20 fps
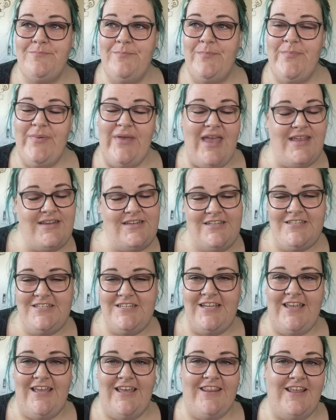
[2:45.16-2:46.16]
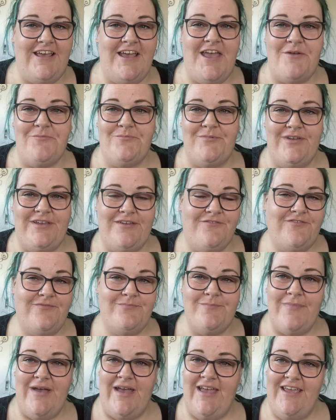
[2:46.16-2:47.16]
banded together and
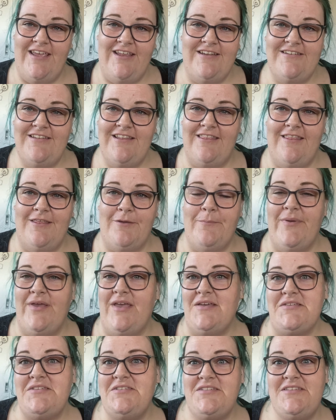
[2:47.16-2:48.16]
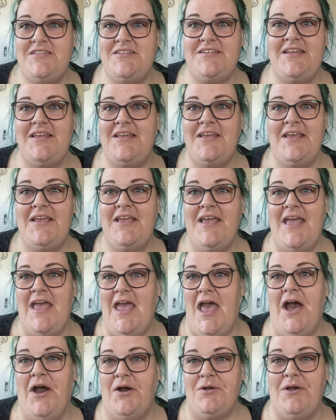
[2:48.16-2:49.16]
we've made the best
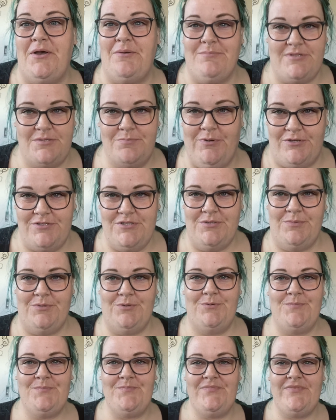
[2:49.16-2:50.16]
outcomes possible.